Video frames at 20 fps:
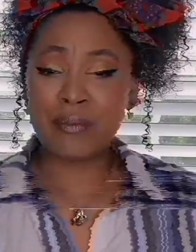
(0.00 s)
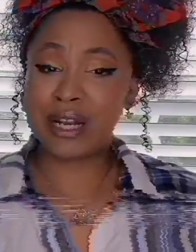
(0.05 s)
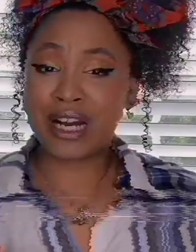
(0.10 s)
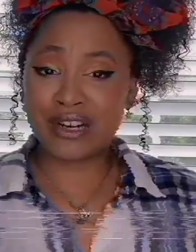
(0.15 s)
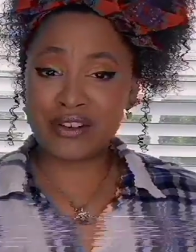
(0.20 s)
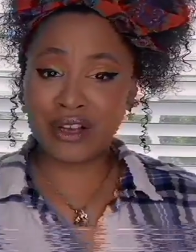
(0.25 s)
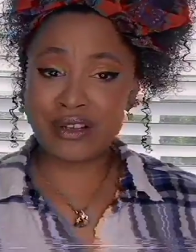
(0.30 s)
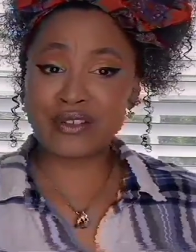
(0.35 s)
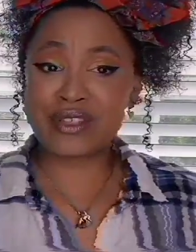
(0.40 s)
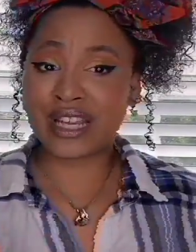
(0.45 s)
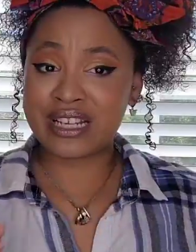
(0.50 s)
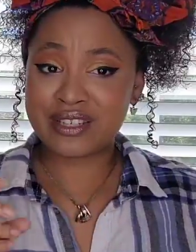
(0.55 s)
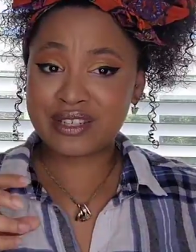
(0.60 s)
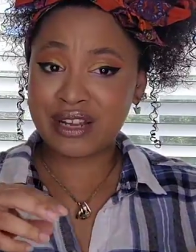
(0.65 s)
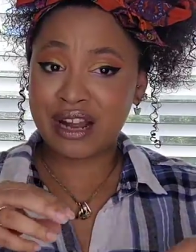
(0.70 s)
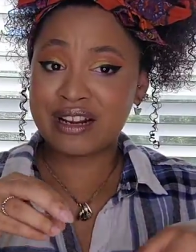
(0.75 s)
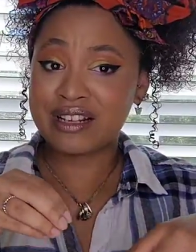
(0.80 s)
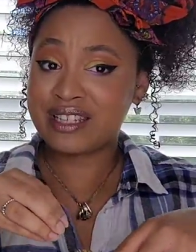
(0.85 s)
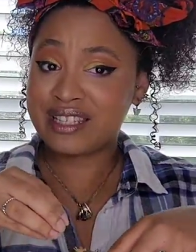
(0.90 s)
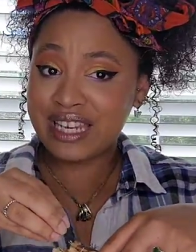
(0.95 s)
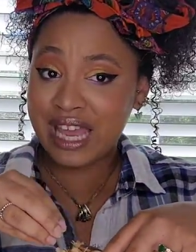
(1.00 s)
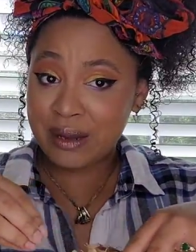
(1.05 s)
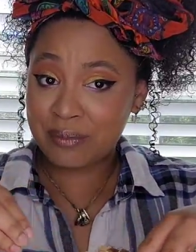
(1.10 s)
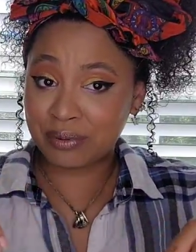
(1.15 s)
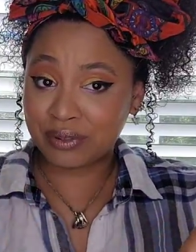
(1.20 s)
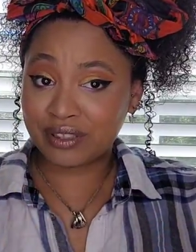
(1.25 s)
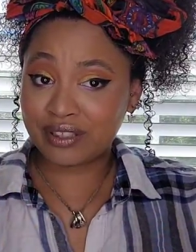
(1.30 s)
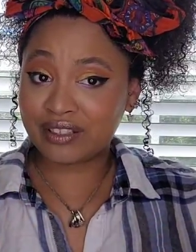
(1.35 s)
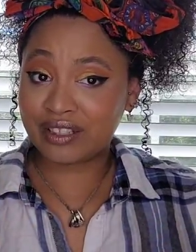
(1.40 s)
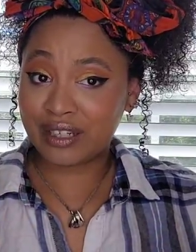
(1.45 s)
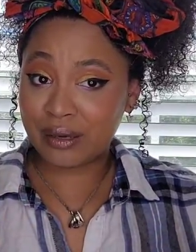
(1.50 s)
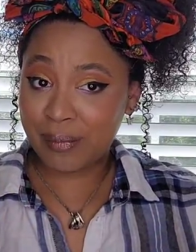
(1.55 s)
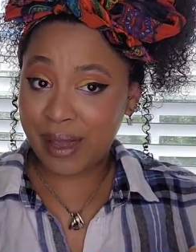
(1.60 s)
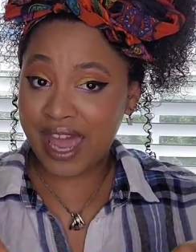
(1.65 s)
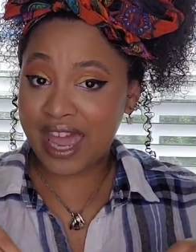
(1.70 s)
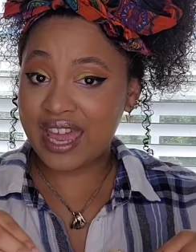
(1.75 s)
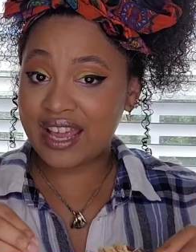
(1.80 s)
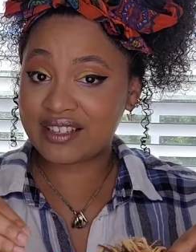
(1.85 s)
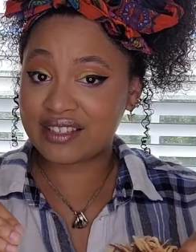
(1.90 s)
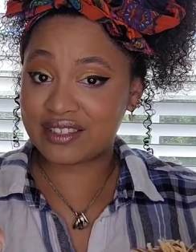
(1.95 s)
But I know they started stapling on the
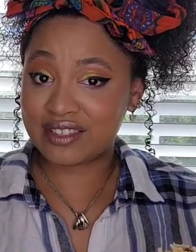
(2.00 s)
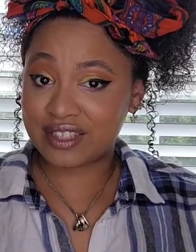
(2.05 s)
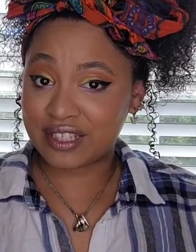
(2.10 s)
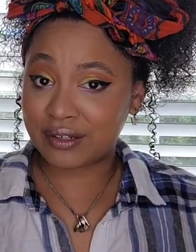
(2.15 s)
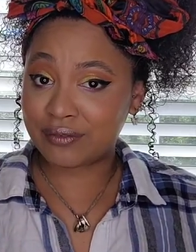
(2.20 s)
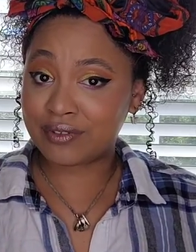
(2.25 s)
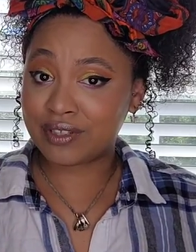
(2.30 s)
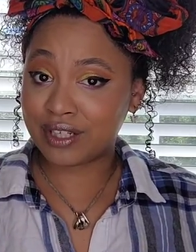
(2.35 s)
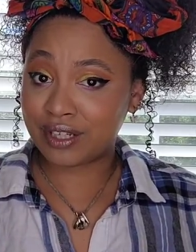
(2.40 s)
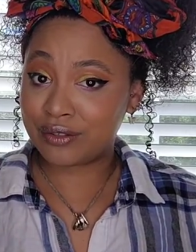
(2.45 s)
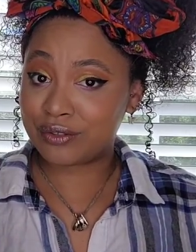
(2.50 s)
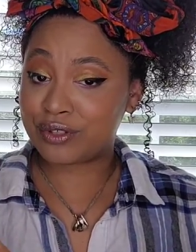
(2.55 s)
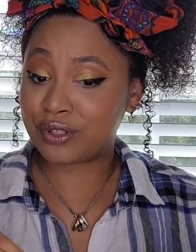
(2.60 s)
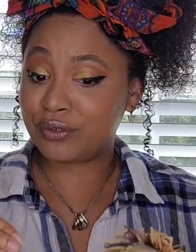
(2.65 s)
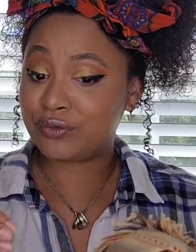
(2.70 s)
bags and stuff closed.